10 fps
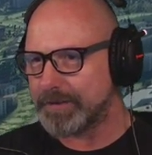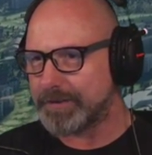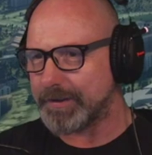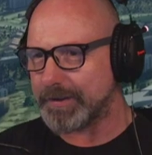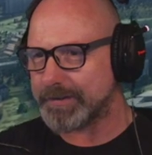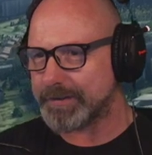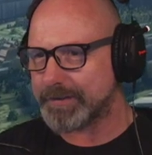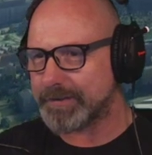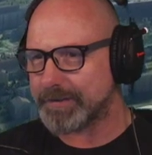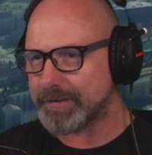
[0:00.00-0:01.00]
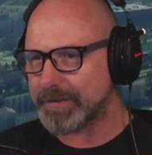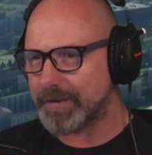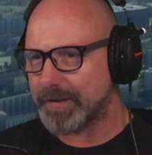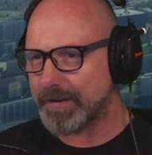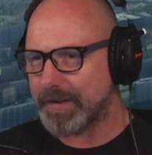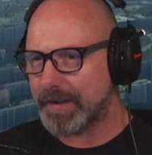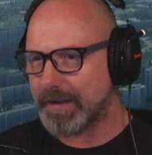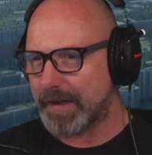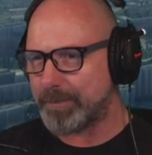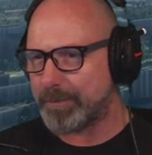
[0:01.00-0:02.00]
just
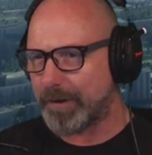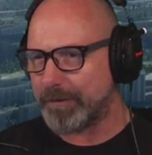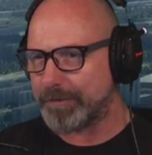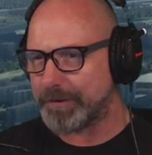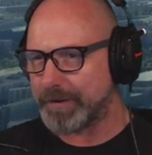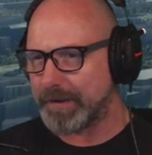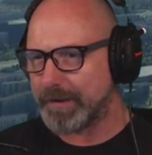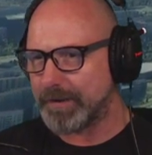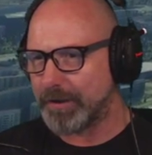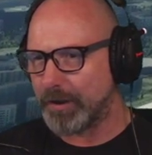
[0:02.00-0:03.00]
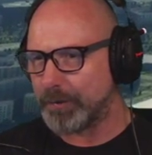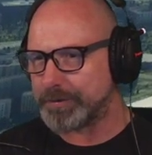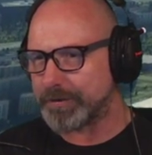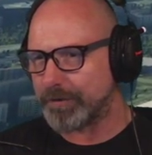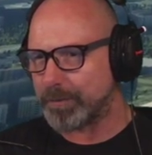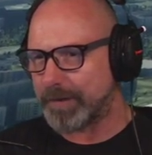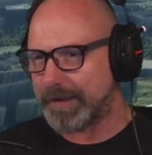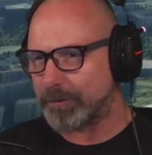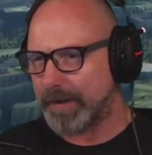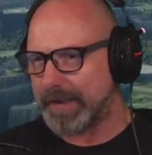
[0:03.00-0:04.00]
above the nose of the
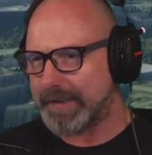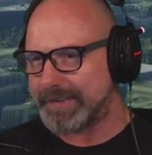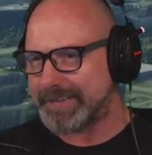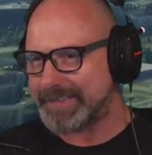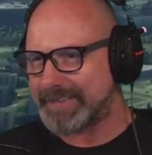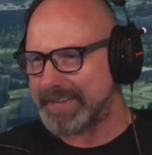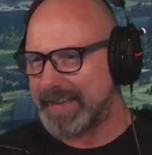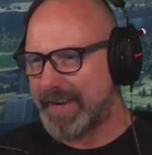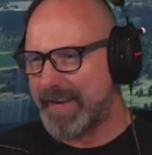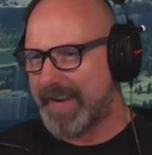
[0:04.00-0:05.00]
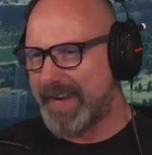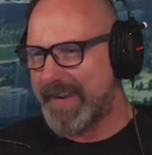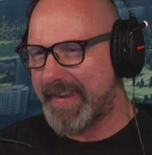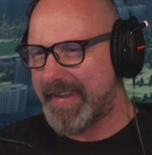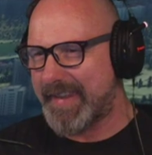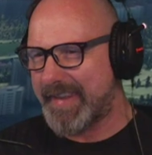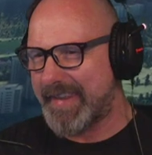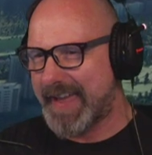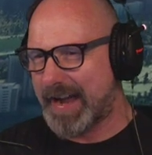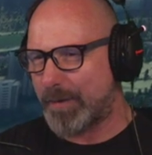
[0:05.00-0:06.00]
plane right
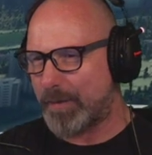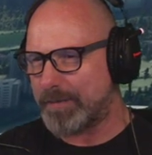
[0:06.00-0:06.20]
now.